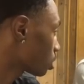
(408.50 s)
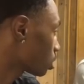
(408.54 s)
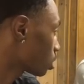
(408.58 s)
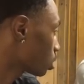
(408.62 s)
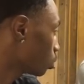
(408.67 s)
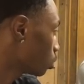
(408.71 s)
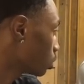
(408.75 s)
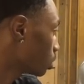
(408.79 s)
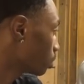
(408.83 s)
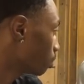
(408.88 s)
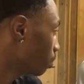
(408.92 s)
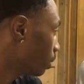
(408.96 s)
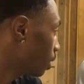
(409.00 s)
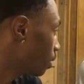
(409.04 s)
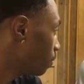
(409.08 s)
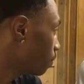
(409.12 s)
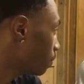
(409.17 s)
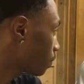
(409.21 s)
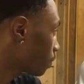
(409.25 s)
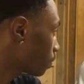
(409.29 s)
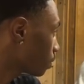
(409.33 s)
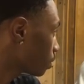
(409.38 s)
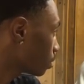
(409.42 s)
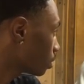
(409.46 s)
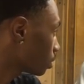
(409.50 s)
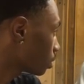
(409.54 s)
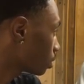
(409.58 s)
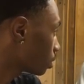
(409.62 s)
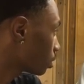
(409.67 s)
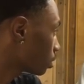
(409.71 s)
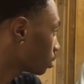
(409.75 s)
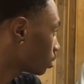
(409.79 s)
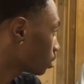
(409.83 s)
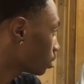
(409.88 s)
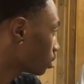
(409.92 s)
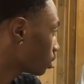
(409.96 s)
you was buff.
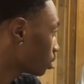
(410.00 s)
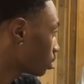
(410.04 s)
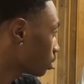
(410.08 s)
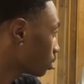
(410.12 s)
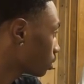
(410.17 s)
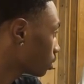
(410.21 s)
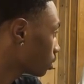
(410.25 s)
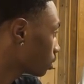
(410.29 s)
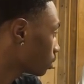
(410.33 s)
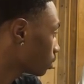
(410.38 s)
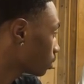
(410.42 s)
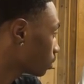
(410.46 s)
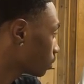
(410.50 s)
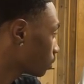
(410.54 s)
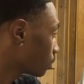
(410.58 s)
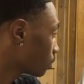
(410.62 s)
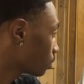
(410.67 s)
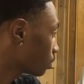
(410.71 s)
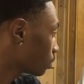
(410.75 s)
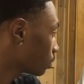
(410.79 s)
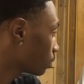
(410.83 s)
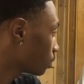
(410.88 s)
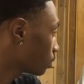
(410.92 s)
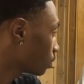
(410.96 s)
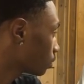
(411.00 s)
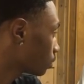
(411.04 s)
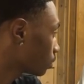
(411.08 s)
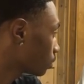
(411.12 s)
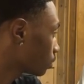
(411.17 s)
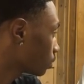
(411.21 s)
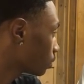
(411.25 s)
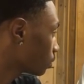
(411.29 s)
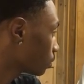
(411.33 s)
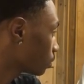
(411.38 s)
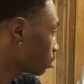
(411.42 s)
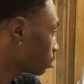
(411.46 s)
That too,
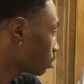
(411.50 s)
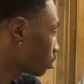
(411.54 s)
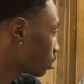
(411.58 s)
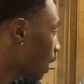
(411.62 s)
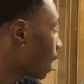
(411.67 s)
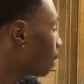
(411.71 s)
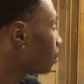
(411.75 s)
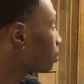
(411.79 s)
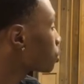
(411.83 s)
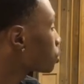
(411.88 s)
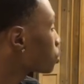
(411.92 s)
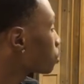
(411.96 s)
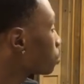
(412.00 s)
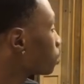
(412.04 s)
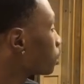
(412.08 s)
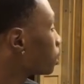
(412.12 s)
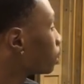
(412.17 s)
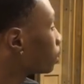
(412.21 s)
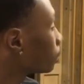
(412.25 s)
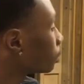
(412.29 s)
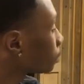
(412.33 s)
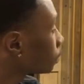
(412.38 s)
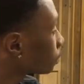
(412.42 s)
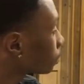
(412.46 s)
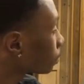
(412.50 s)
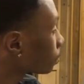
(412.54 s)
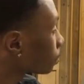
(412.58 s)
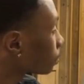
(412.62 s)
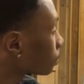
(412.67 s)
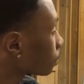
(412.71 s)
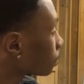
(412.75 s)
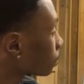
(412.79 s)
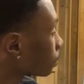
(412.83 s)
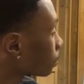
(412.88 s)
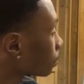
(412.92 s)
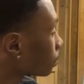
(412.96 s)
yes. How was you buff?
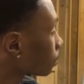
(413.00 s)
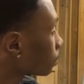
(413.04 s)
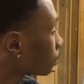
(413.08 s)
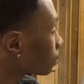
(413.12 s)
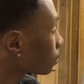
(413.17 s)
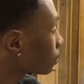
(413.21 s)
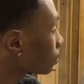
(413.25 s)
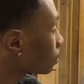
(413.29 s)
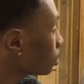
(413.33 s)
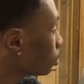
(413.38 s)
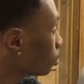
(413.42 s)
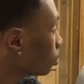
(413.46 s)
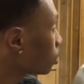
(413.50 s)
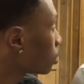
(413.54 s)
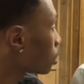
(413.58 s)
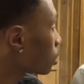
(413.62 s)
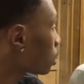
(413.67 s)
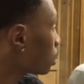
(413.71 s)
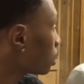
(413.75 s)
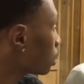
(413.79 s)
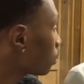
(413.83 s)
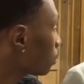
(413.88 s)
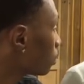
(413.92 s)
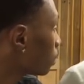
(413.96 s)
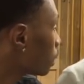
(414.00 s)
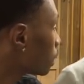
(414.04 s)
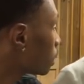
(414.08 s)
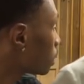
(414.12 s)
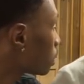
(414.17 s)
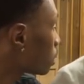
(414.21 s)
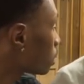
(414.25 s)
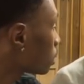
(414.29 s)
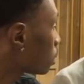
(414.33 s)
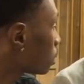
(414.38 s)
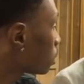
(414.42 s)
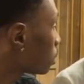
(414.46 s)
You used to lift weights.